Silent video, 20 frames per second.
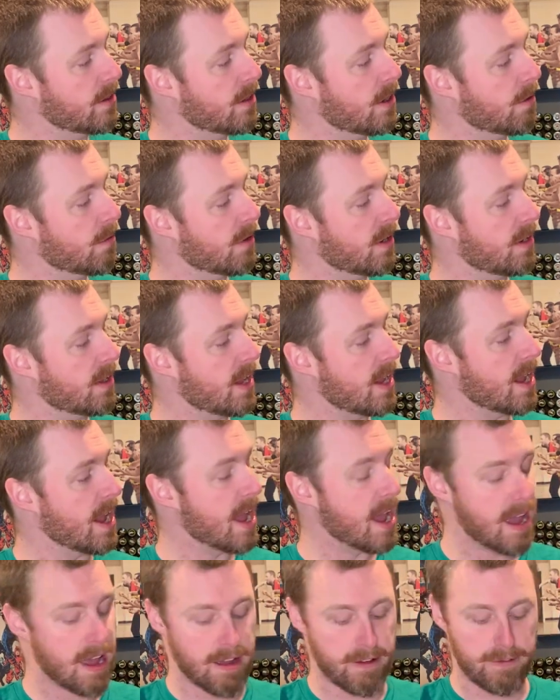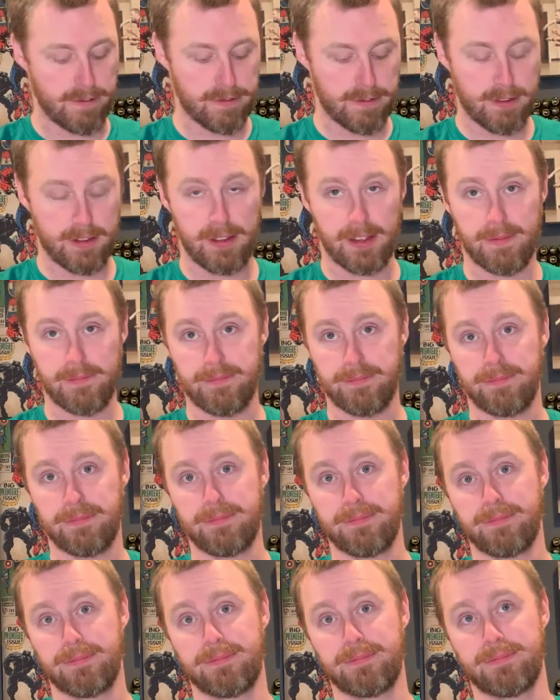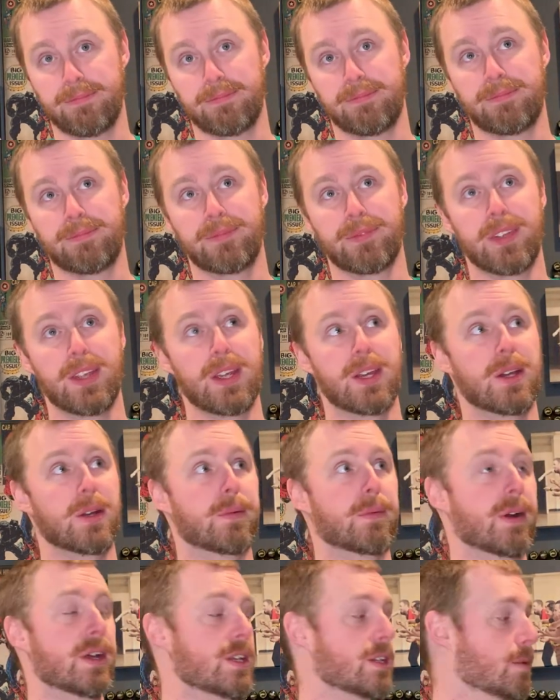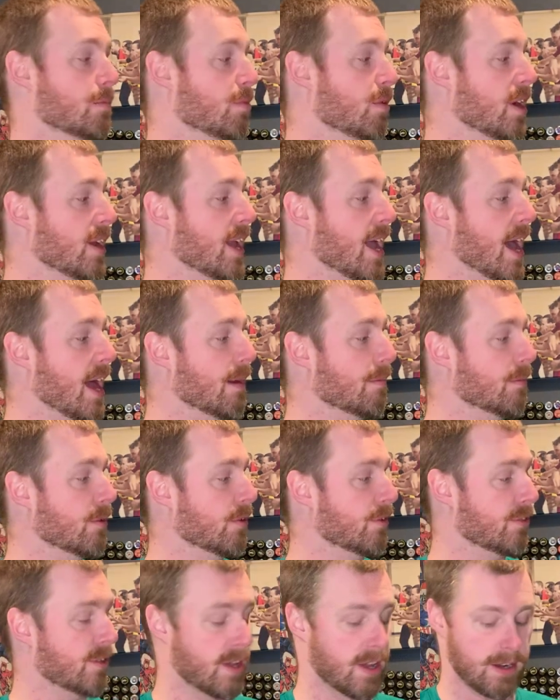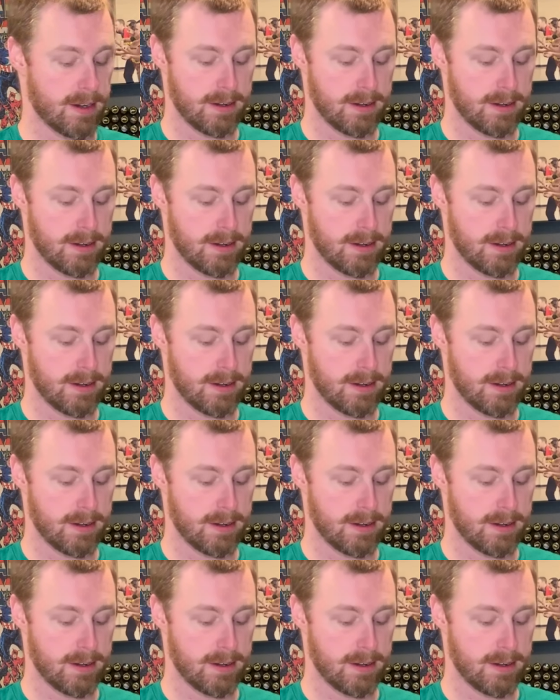you know what they have when you bring animals in?